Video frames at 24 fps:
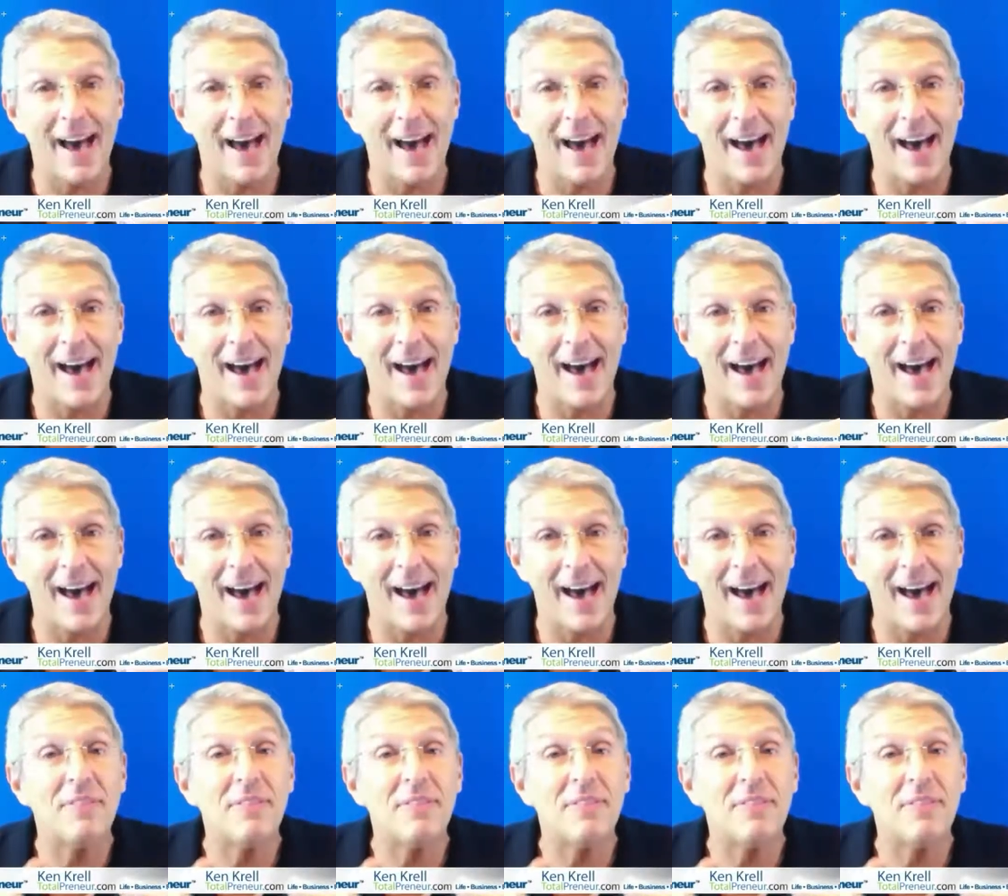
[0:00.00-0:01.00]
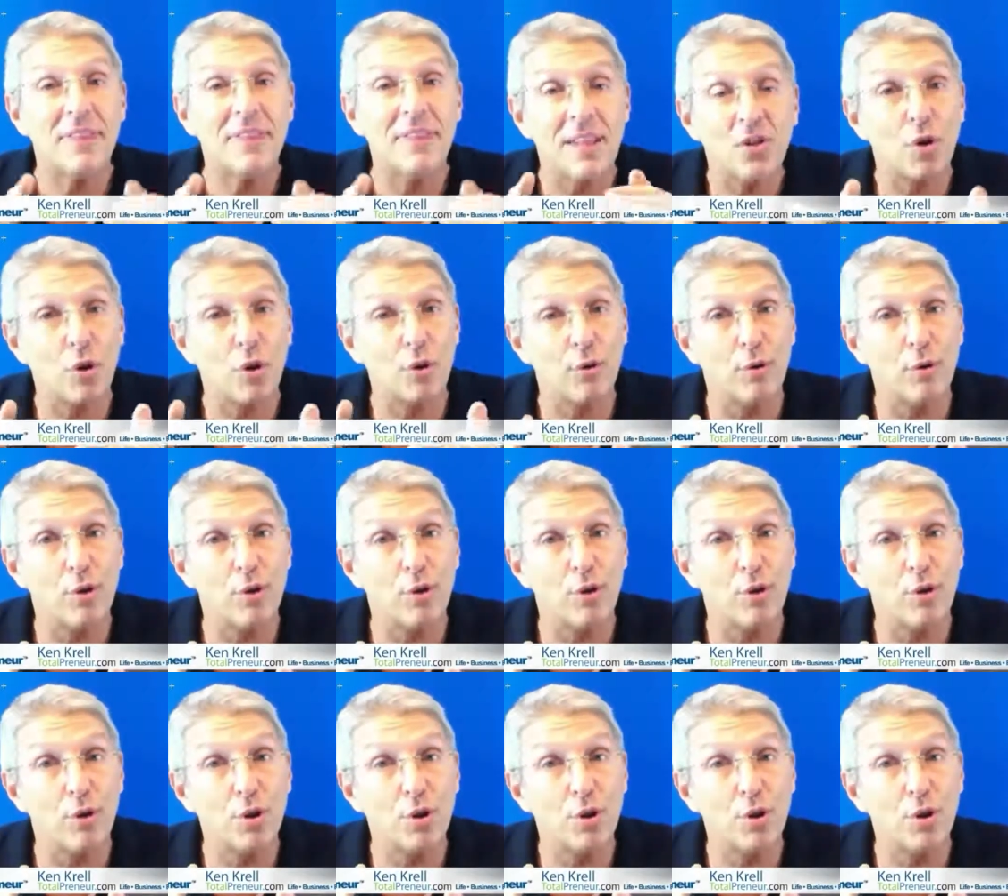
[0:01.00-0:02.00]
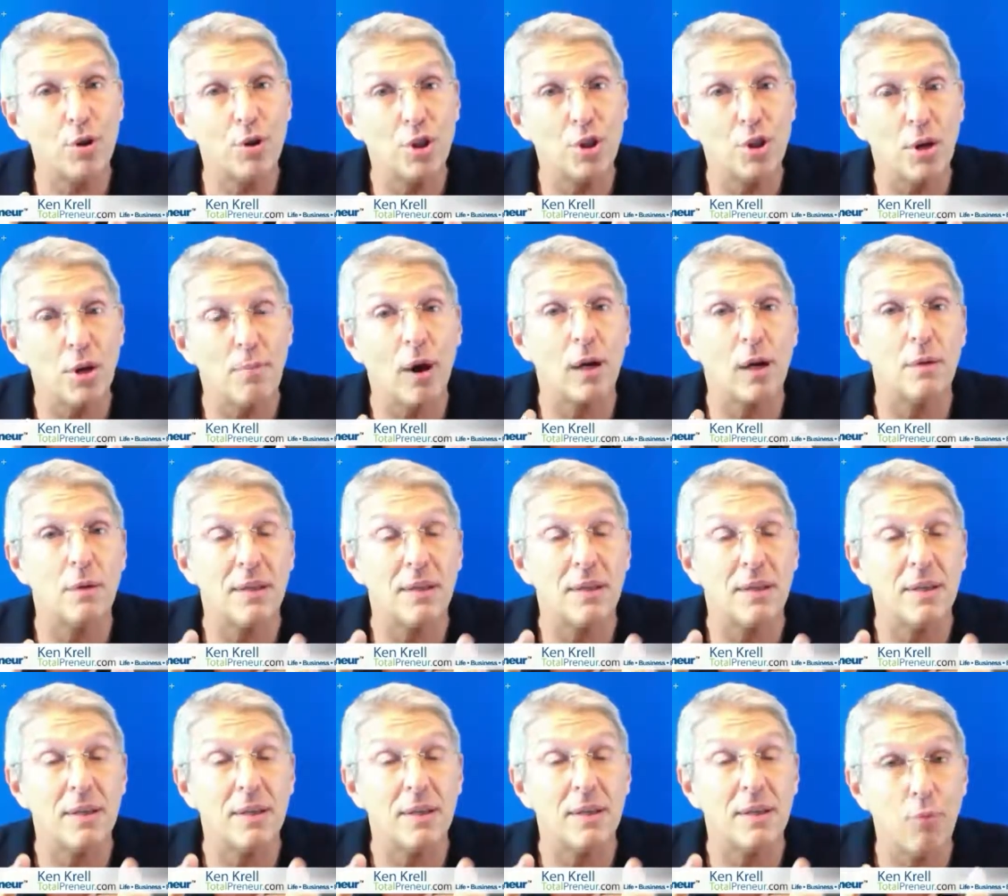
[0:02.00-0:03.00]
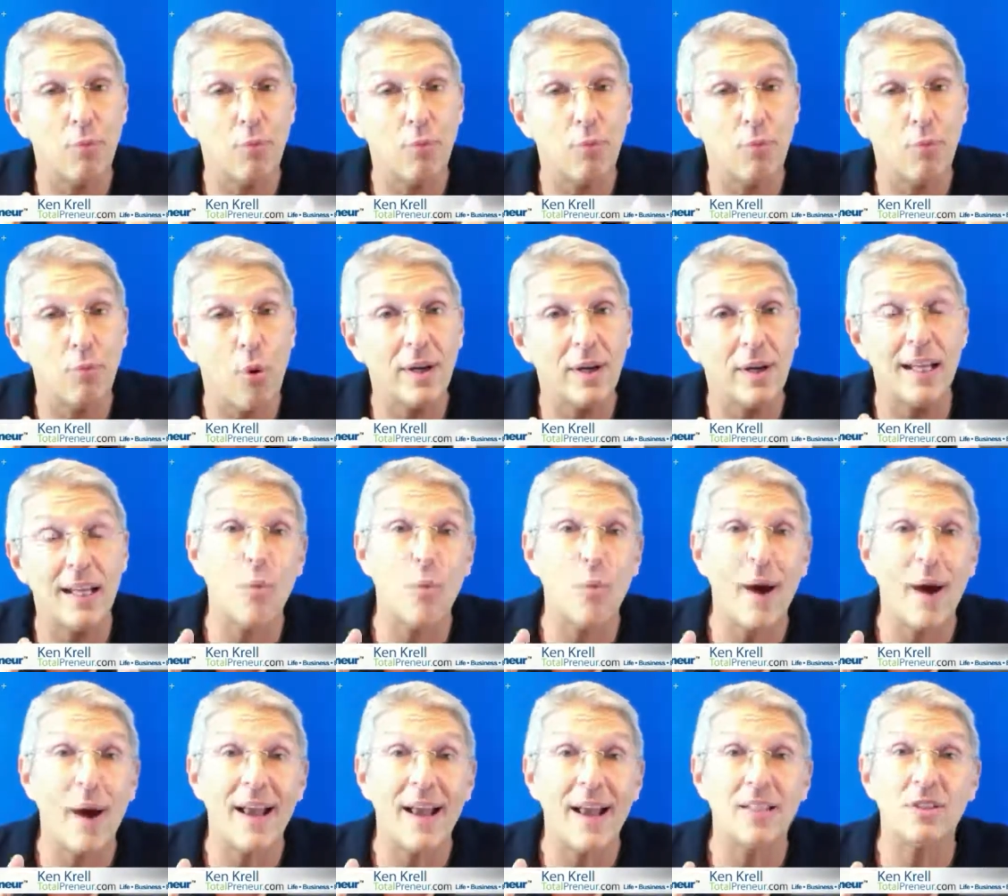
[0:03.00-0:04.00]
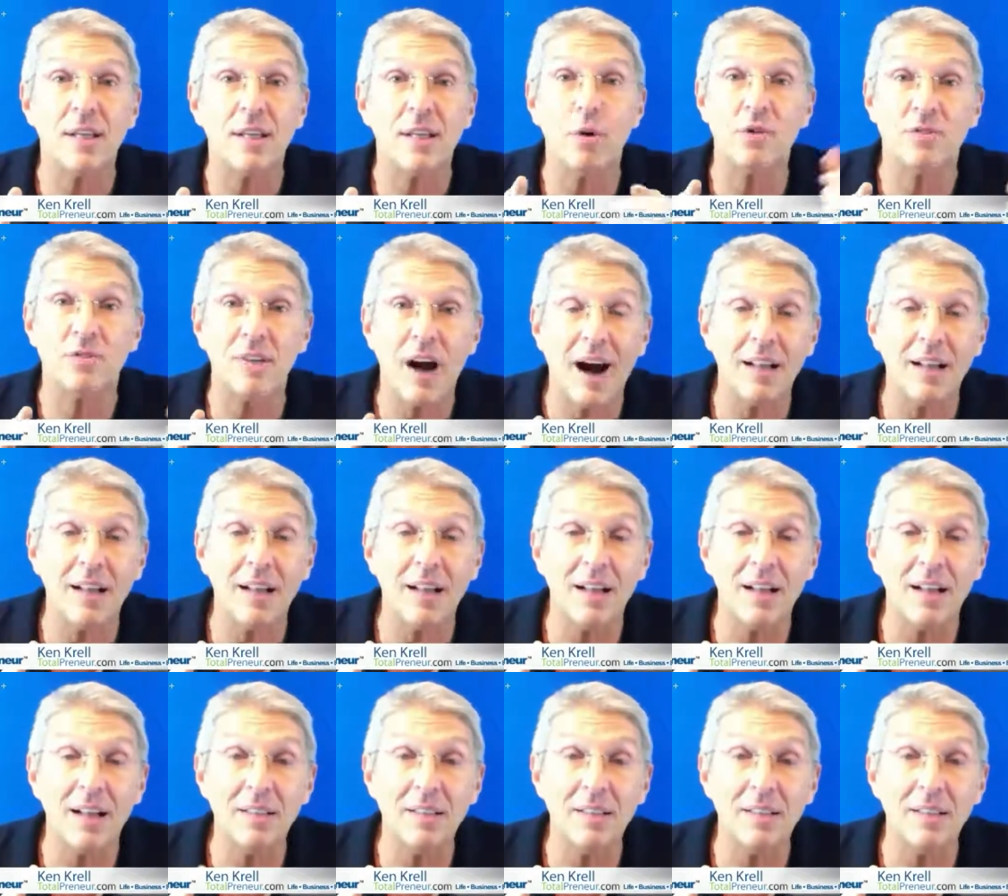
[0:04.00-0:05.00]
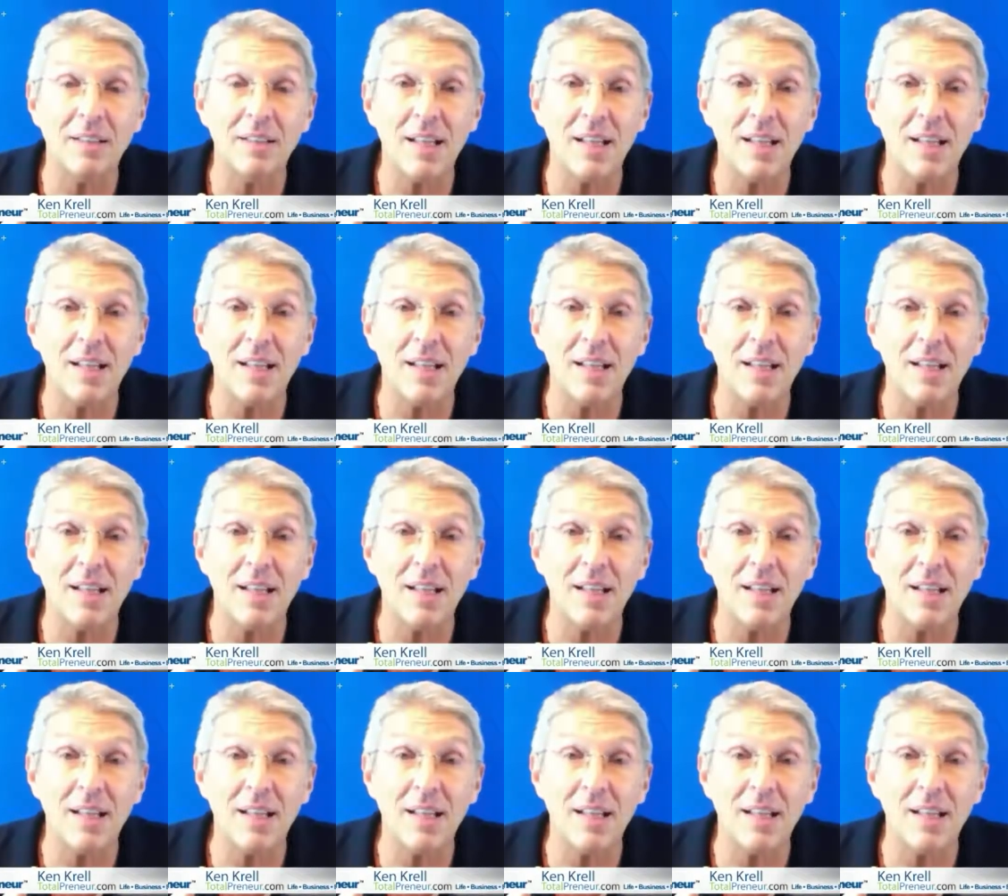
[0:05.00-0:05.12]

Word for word: We at the Institute for Totalpreneurship are going to be supporting it in so many ways in terms of content,